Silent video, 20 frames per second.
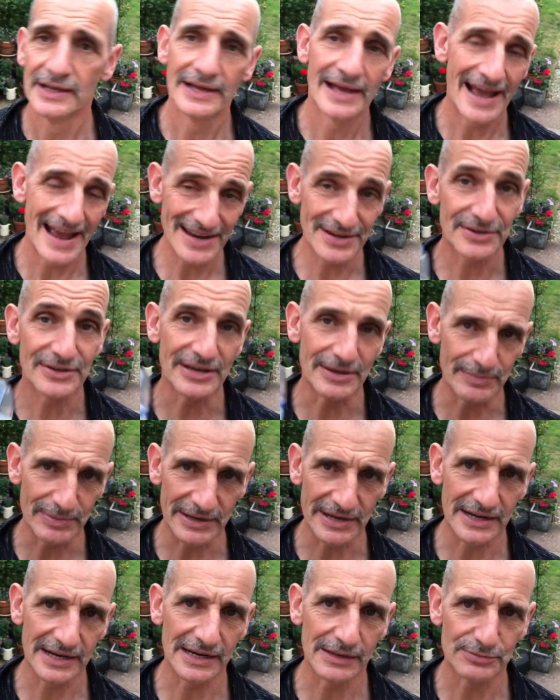And you can get
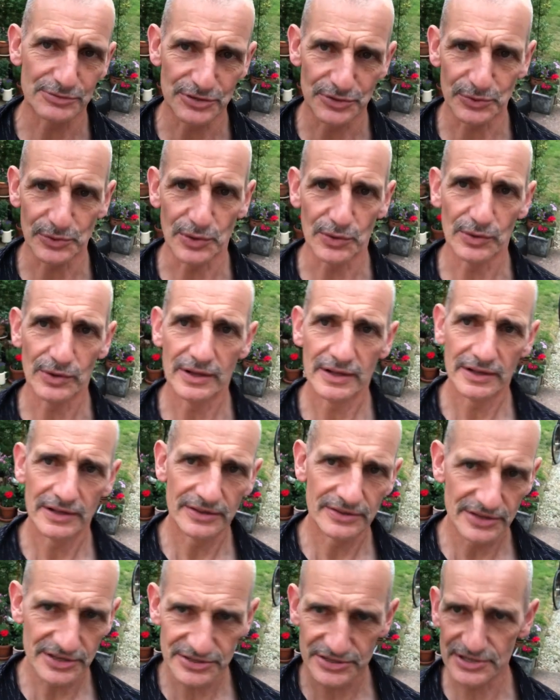bigger clubs as well.
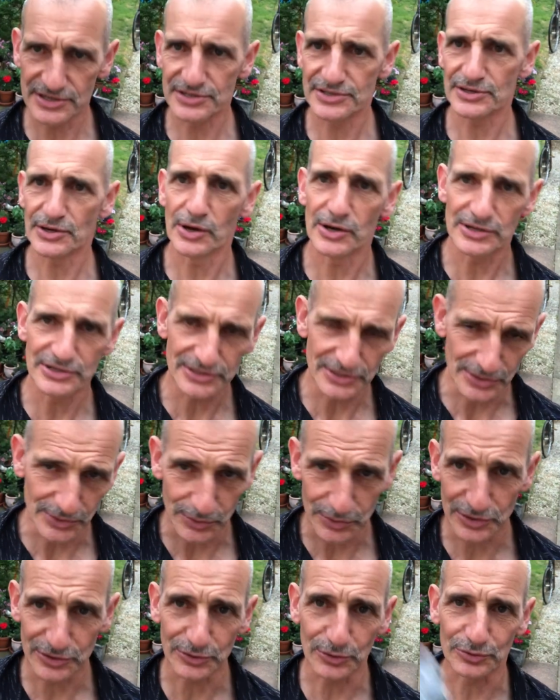This is ideal
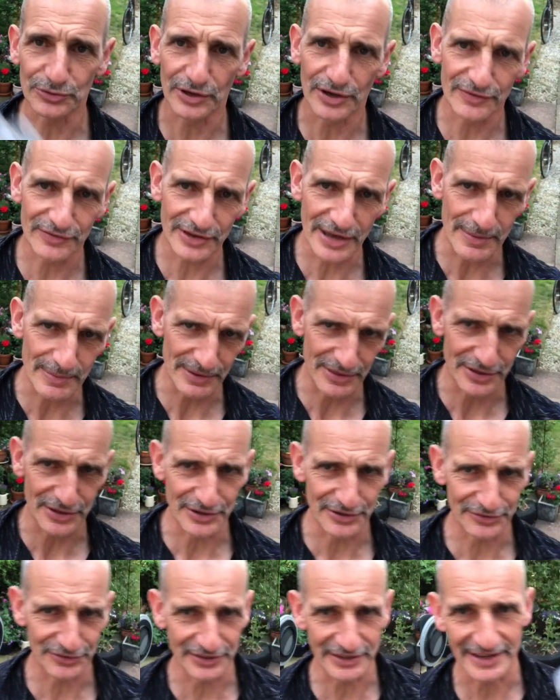because also if you get a bit
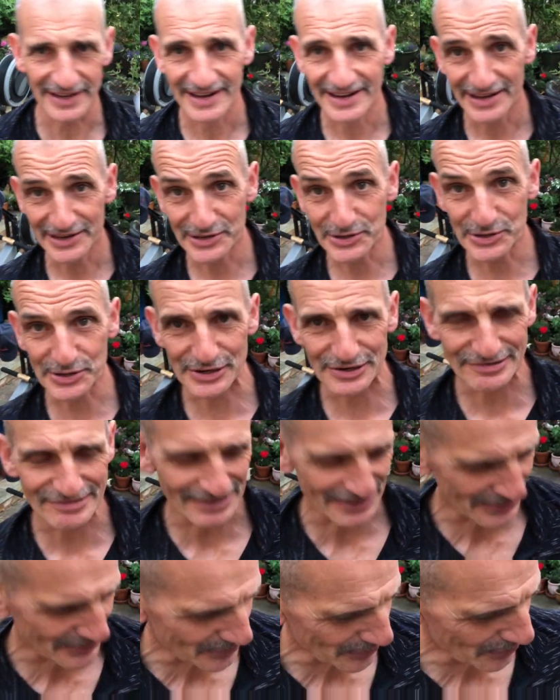thirsty, you can
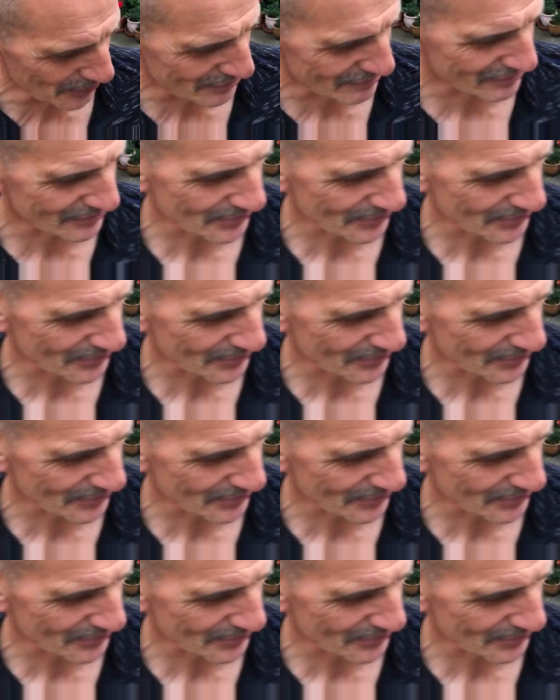drink the water as